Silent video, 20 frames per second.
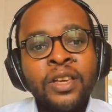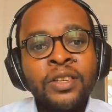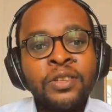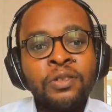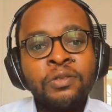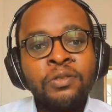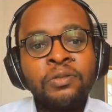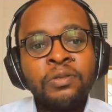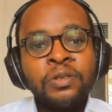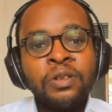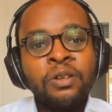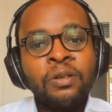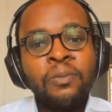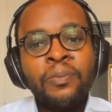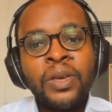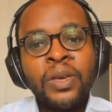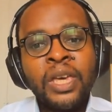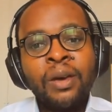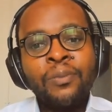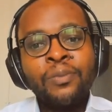So,
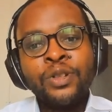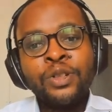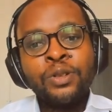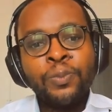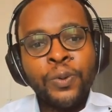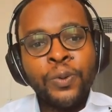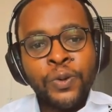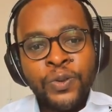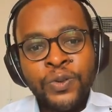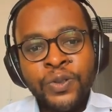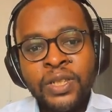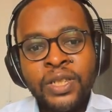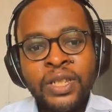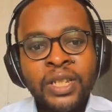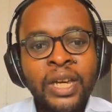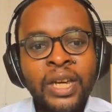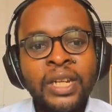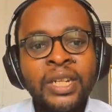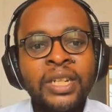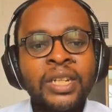being able to process
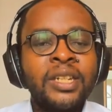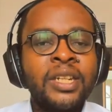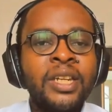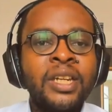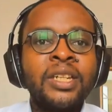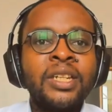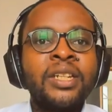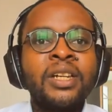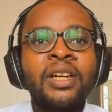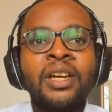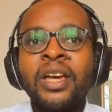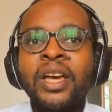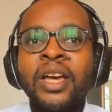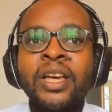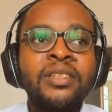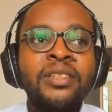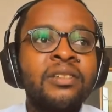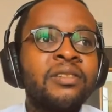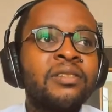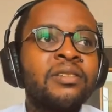that data
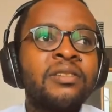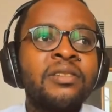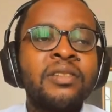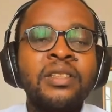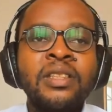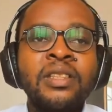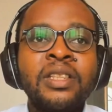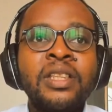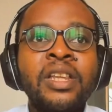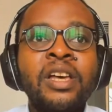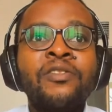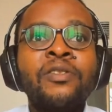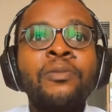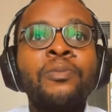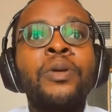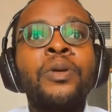has been